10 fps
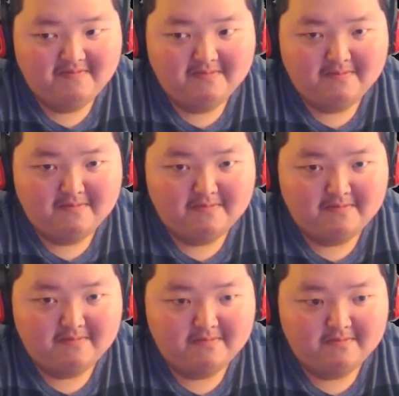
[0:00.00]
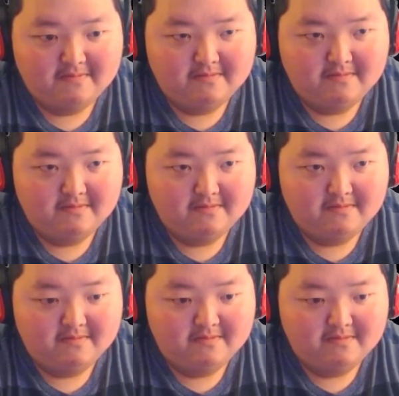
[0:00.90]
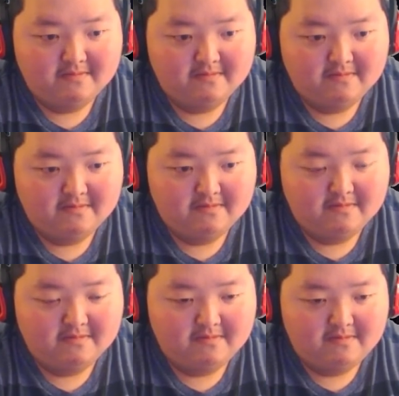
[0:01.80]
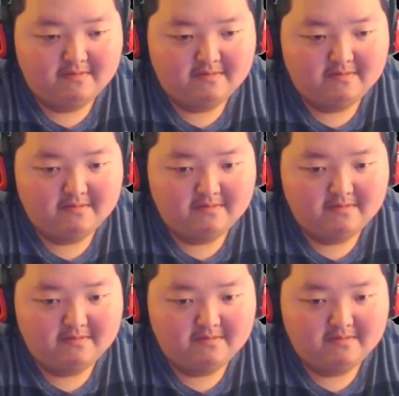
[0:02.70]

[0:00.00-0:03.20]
[no speech]